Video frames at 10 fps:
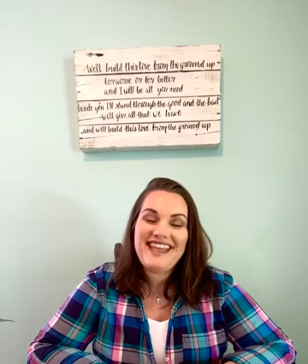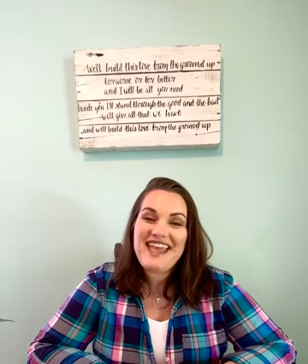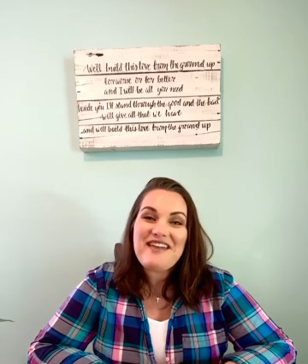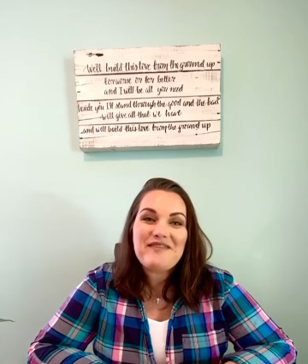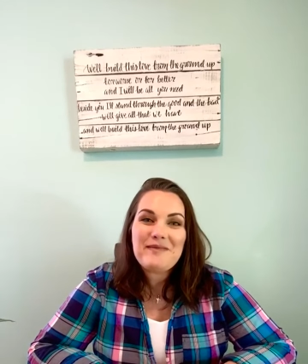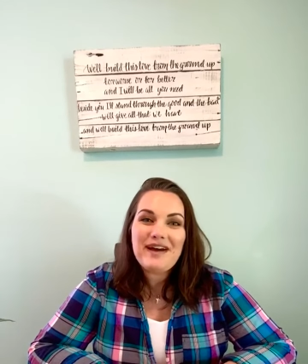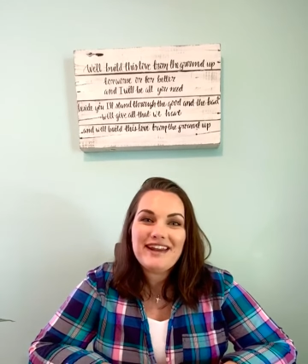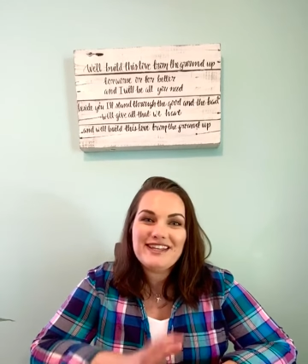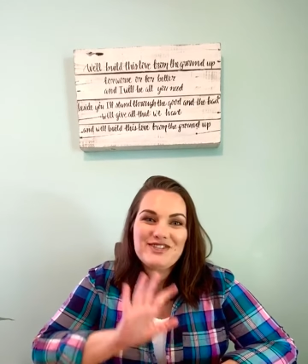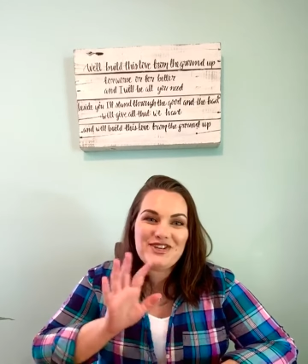Hey
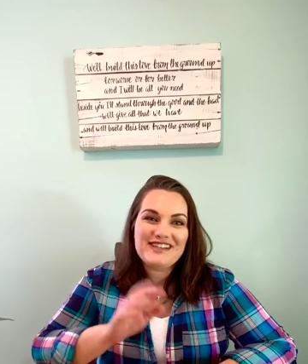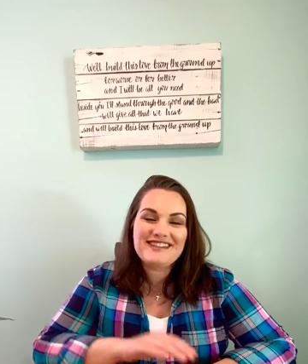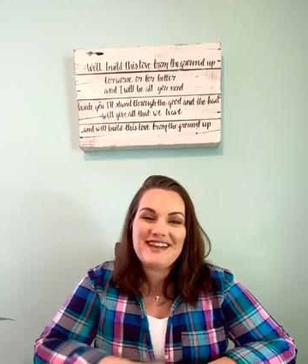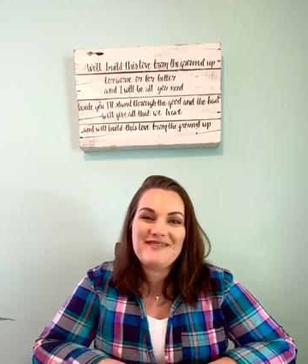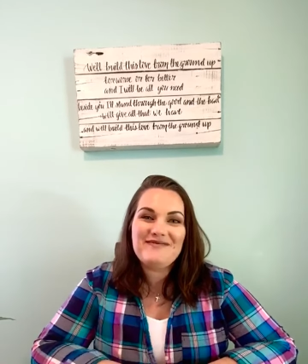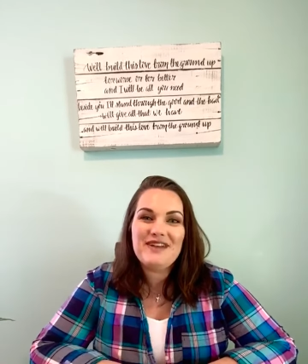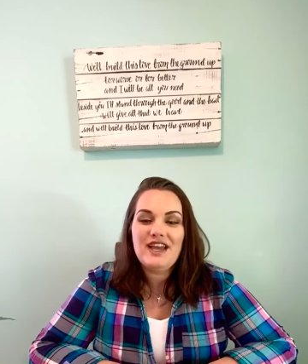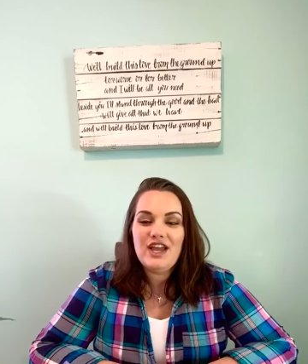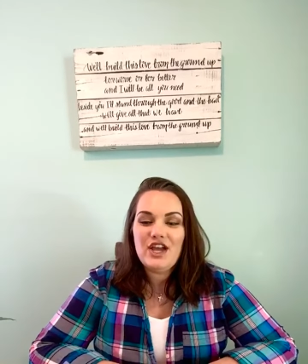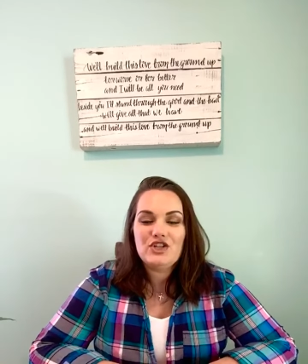everybody, it's Jessica.
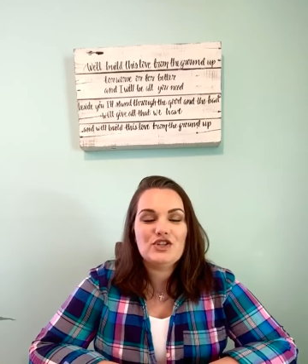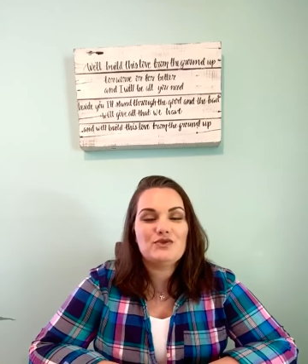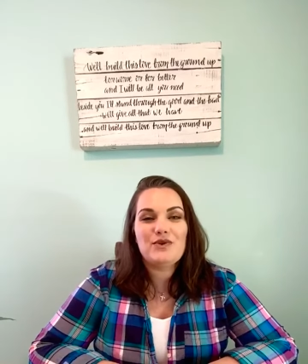Just